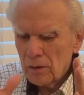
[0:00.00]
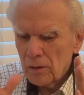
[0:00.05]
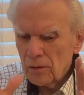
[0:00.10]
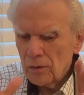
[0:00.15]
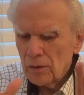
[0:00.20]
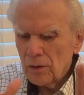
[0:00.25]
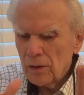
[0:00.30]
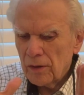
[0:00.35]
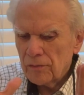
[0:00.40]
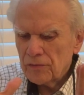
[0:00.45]

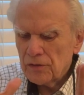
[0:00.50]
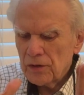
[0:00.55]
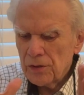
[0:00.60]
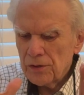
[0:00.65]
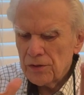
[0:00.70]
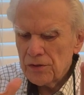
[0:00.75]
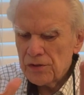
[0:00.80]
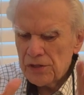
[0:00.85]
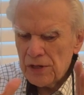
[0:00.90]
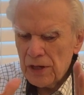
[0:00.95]
You have to
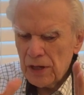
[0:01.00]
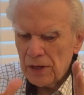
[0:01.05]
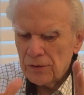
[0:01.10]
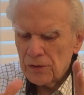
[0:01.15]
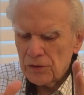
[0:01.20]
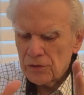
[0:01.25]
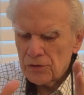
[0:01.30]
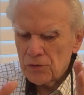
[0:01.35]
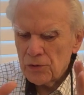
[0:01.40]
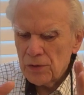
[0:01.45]
understand
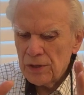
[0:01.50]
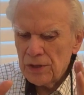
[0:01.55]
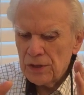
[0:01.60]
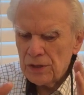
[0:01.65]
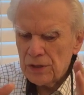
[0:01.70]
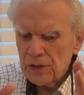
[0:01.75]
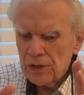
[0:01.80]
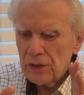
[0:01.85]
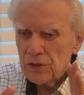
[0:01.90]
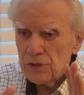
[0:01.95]
that
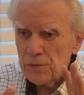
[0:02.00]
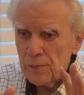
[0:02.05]
Trinity is